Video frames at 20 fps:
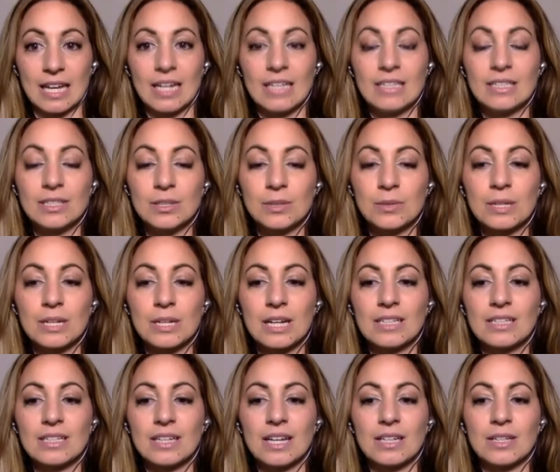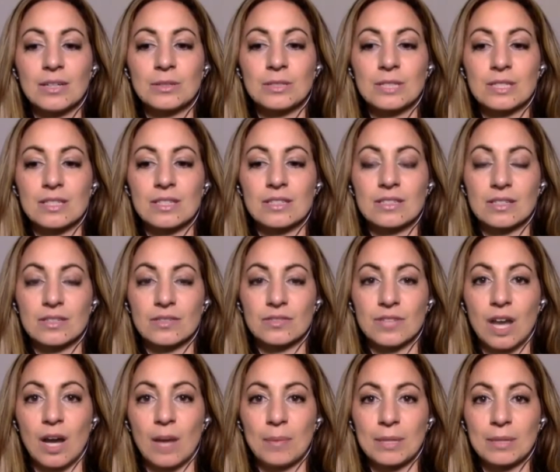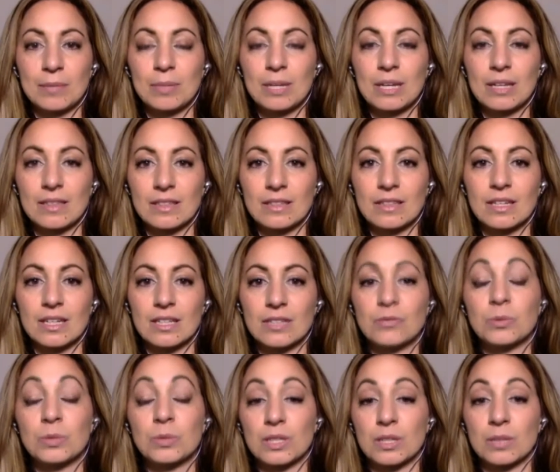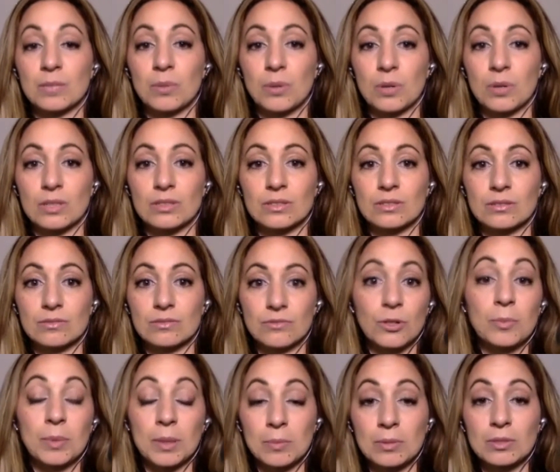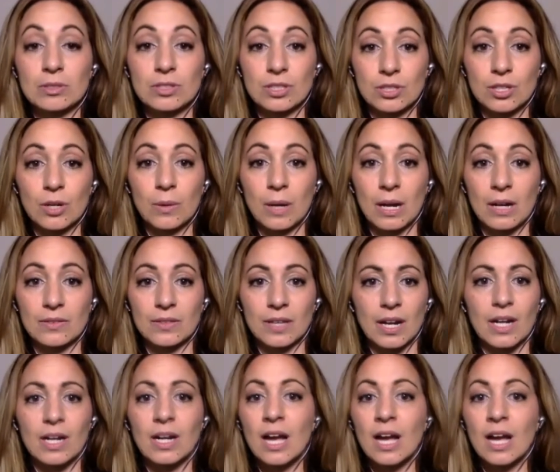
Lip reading: And you know what? I know it's a sensitive topic, but I think that is really important for people to know out there.